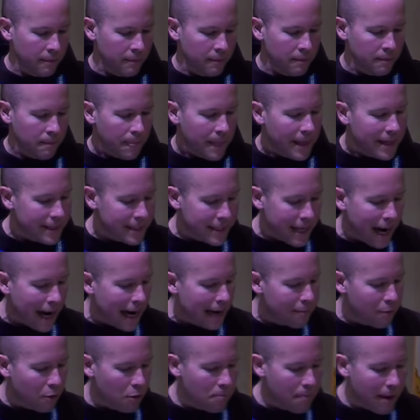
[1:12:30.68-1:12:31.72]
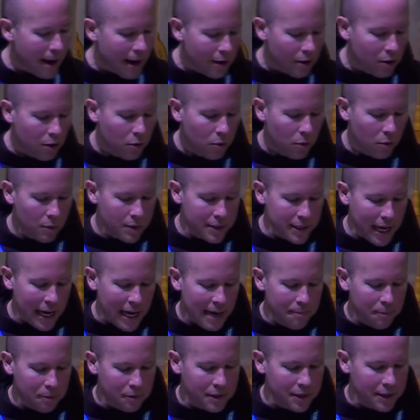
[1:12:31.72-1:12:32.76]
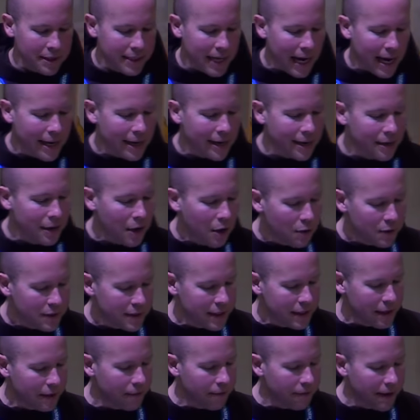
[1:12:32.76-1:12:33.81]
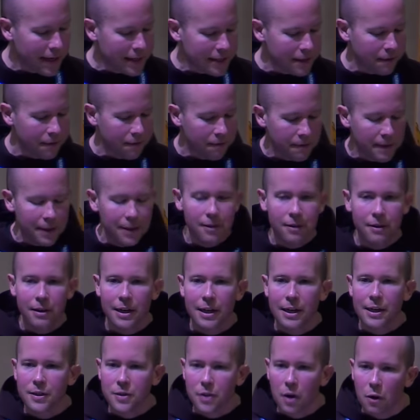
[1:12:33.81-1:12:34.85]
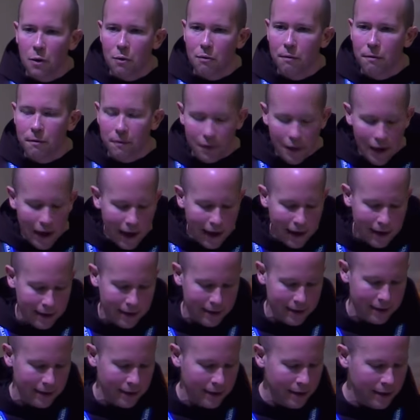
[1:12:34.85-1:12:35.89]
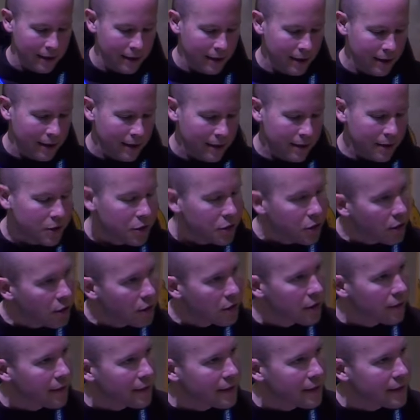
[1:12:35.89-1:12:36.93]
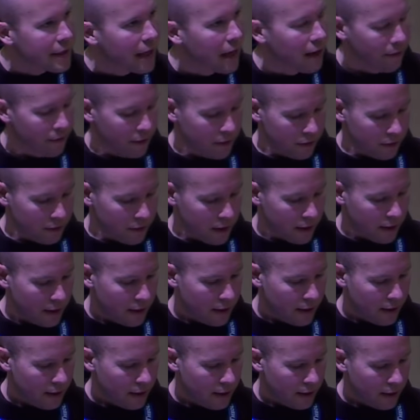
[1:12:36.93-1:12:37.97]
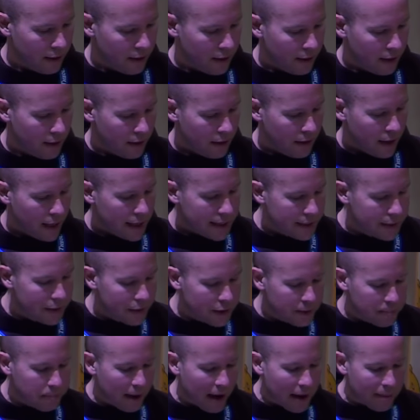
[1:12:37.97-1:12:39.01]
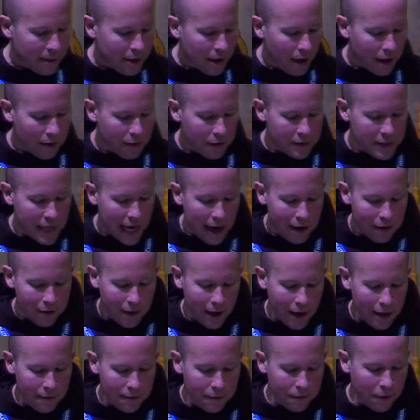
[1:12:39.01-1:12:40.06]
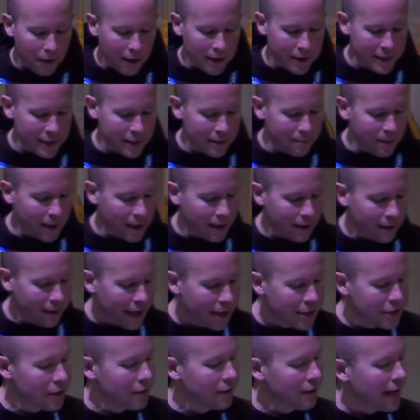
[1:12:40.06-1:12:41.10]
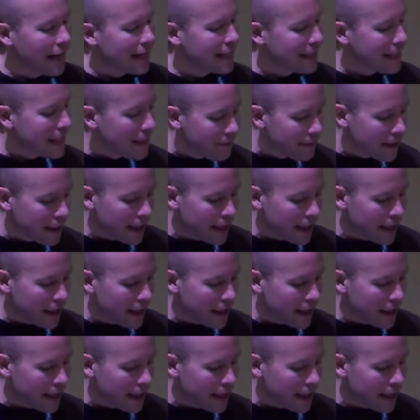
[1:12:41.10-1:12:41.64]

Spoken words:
In time, Romero was able to diagnose the effects of fear in his own flock, the Church of El Salvador. As Nussbaum and others outlined for us in my lecture last evening,